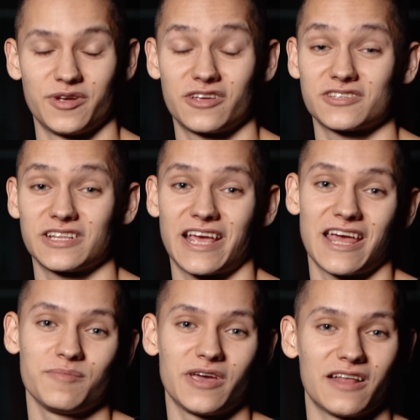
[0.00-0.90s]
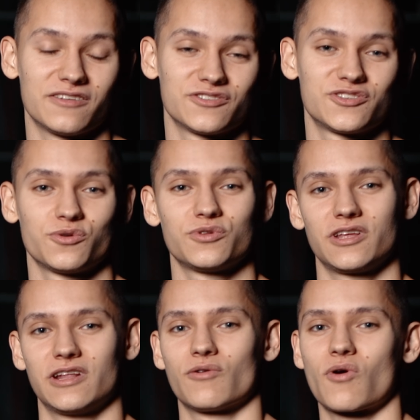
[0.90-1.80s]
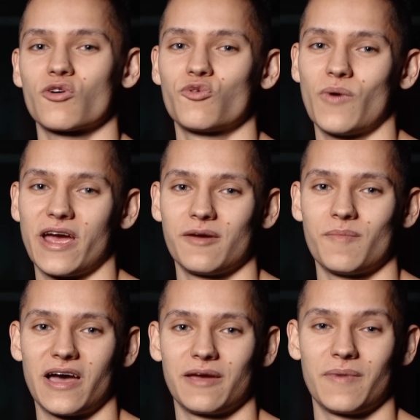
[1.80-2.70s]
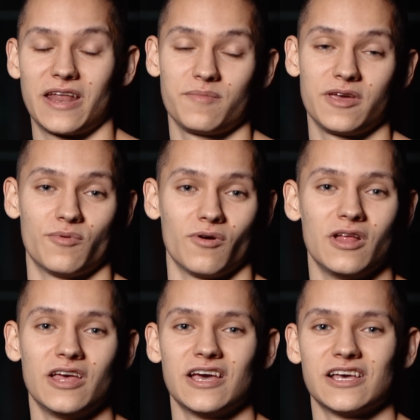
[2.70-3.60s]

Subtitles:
because it can be understood in a wrong way by many people.